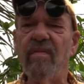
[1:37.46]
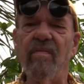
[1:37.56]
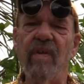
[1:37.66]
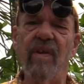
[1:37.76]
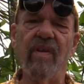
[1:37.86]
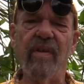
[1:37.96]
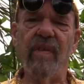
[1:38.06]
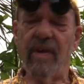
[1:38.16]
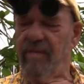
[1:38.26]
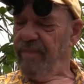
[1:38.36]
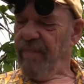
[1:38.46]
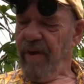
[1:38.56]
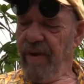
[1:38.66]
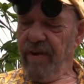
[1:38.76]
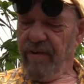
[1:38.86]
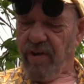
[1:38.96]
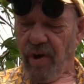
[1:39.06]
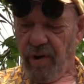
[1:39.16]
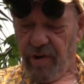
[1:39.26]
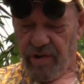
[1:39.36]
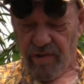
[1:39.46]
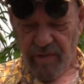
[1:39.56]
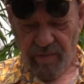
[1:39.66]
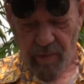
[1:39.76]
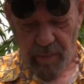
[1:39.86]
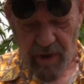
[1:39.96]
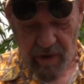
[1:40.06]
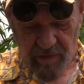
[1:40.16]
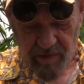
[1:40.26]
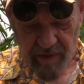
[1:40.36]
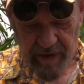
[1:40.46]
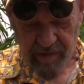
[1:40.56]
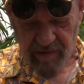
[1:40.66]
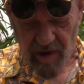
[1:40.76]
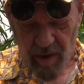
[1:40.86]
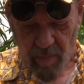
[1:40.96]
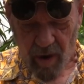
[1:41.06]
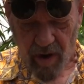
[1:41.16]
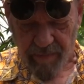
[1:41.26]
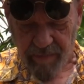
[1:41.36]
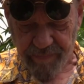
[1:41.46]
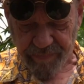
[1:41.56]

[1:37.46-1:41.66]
And the turds from the insects come off.